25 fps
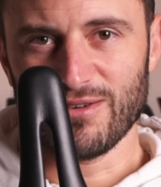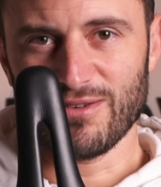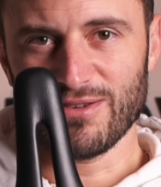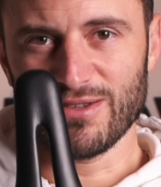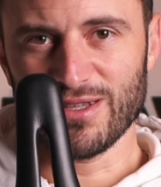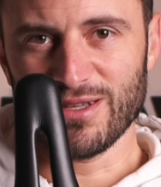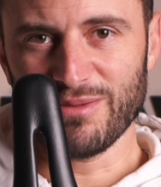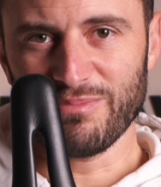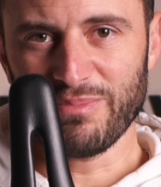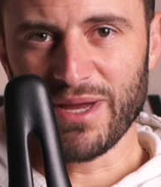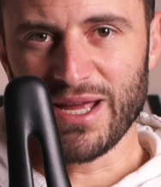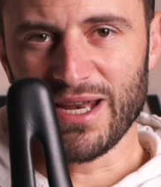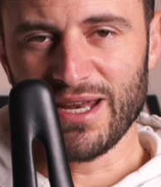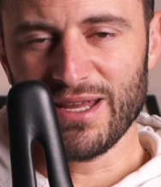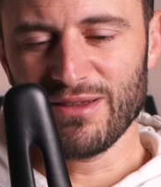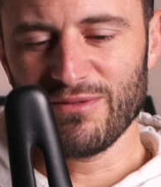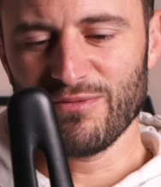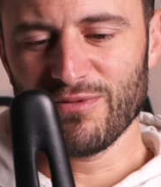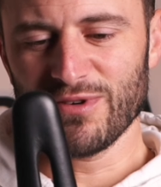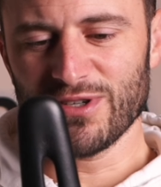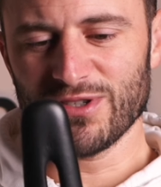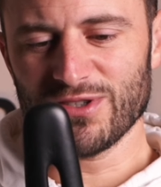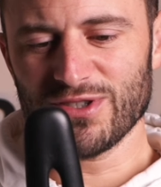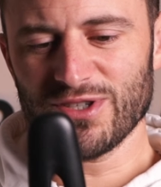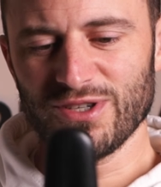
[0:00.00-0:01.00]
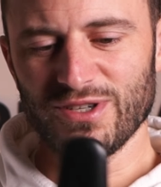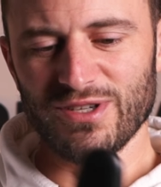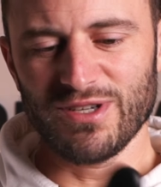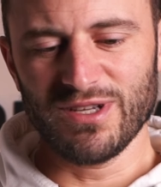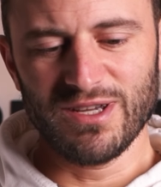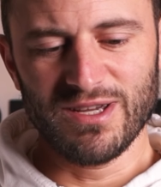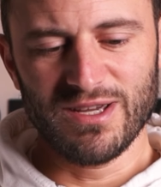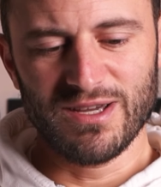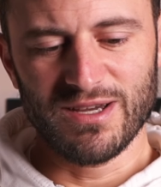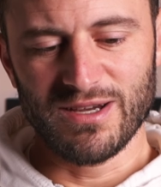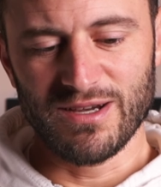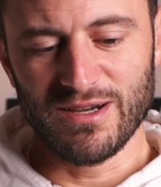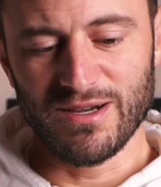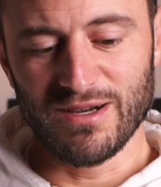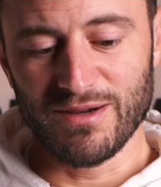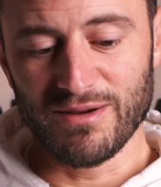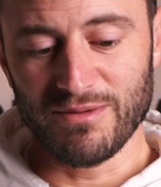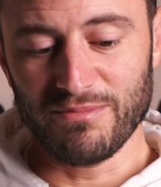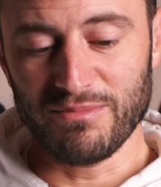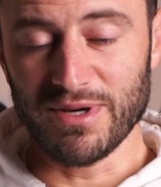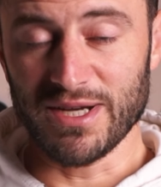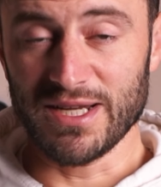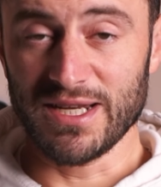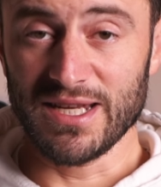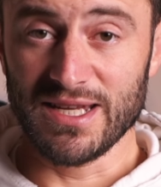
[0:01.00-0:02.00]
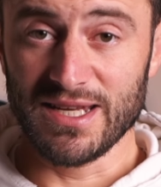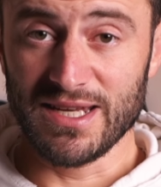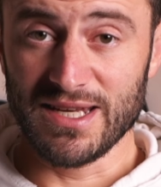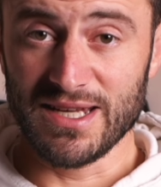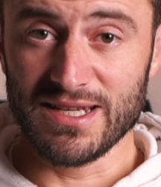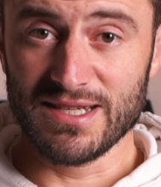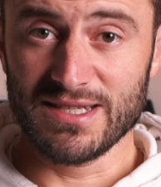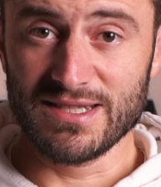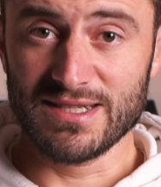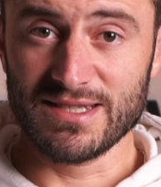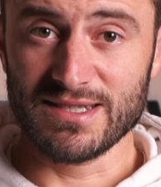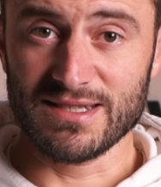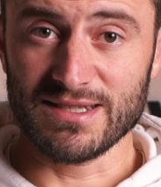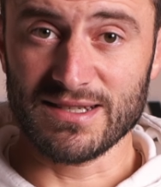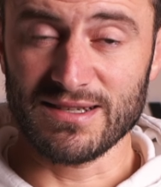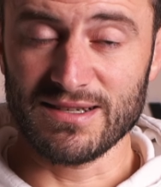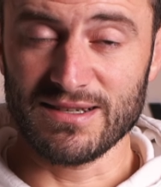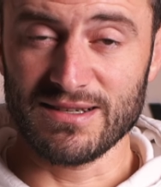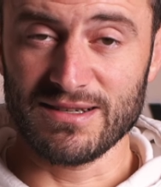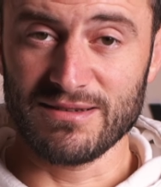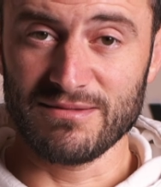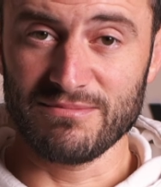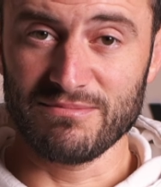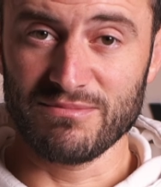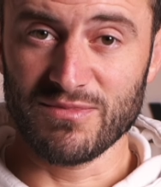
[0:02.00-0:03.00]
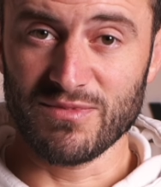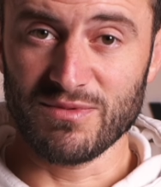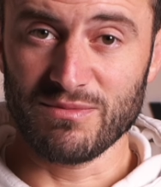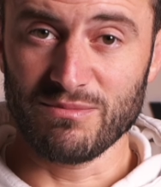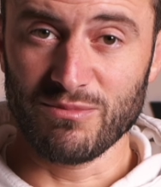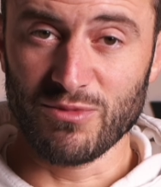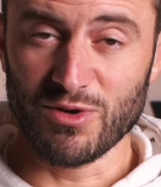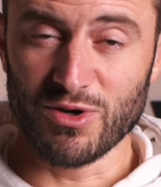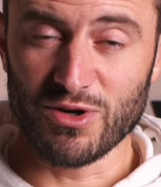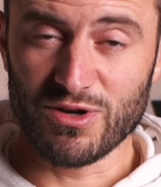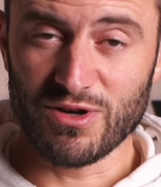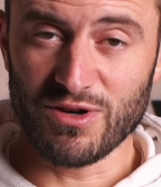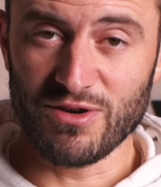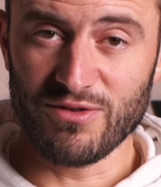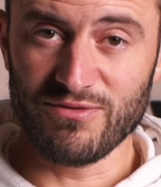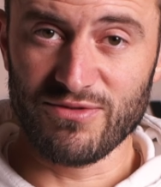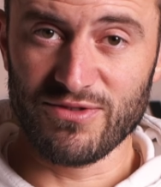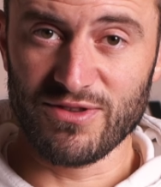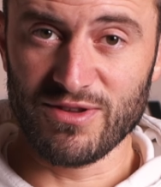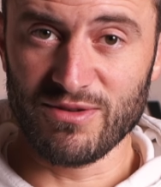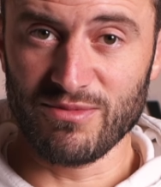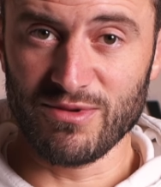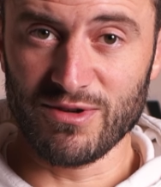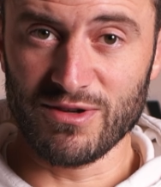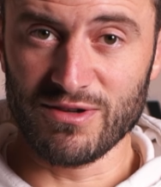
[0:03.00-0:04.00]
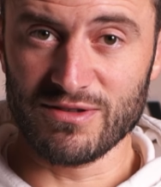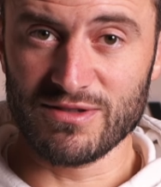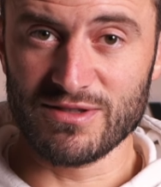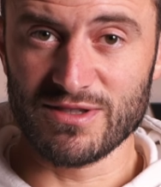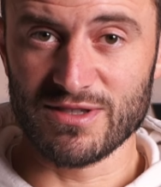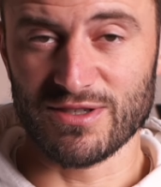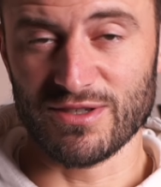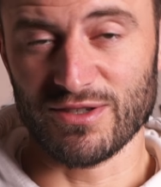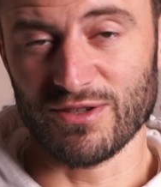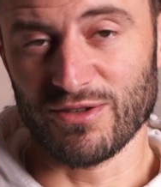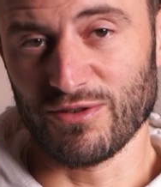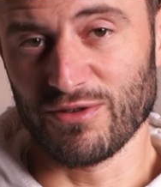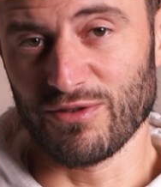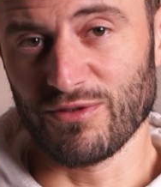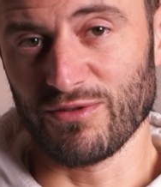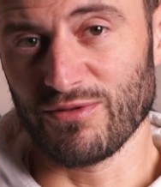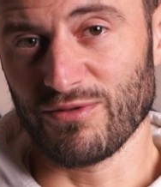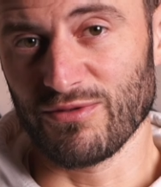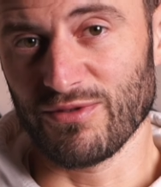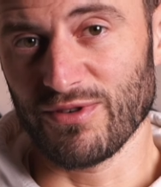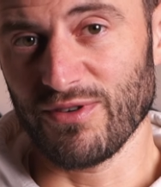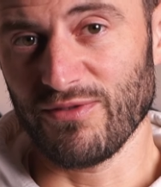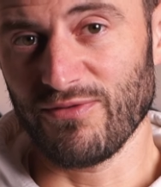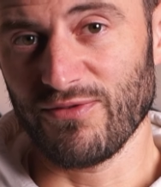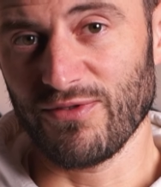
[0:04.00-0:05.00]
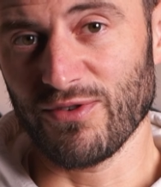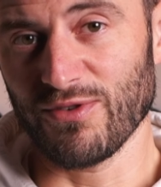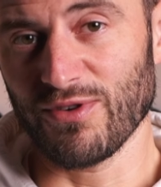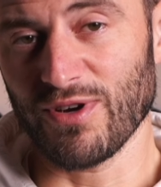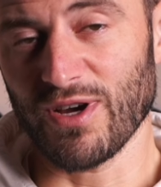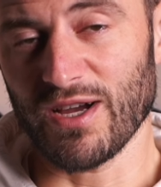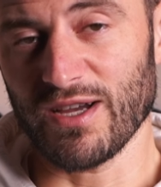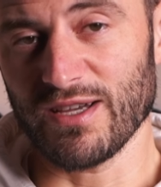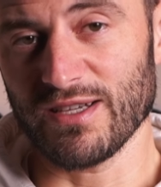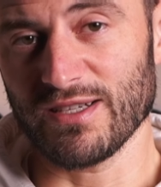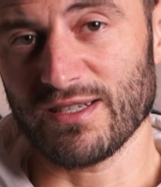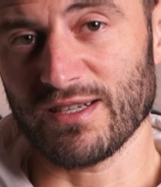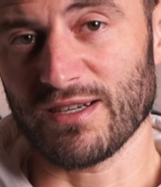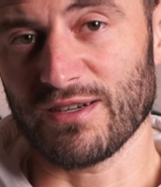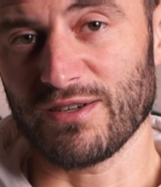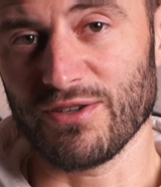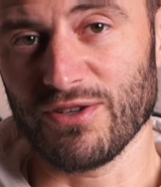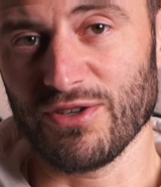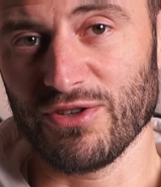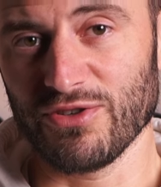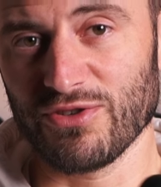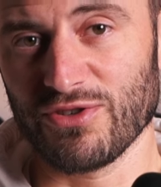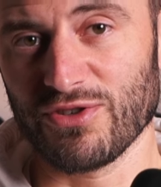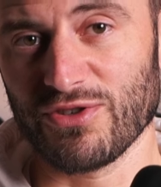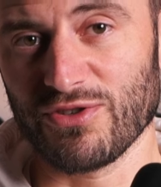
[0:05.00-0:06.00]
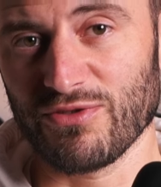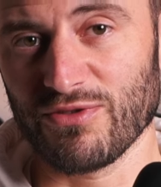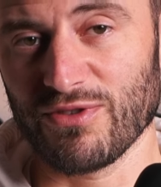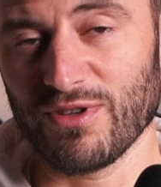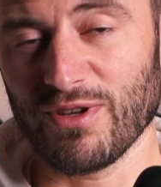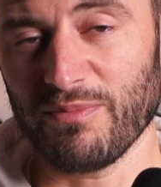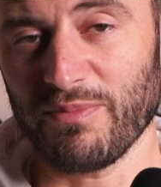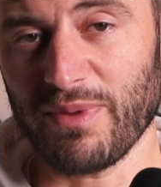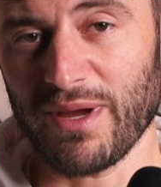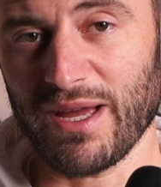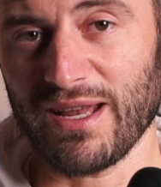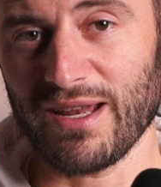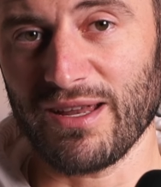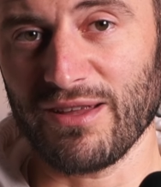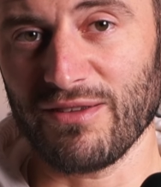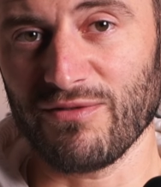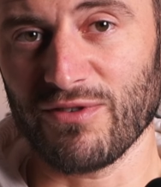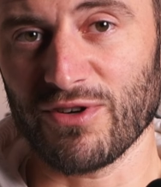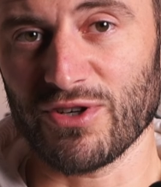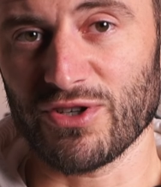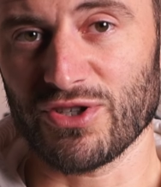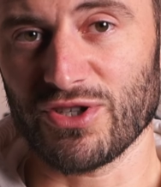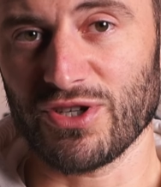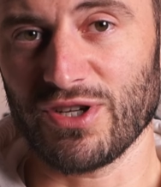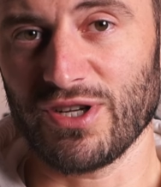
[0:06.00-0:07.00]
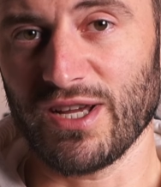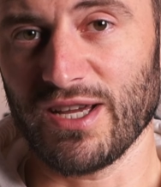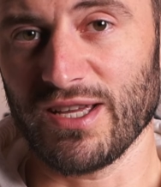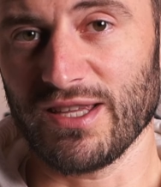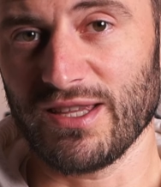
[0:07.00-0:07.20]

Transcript: on the padded version, but it is more comfortable. So if you guys are used to the padded version, I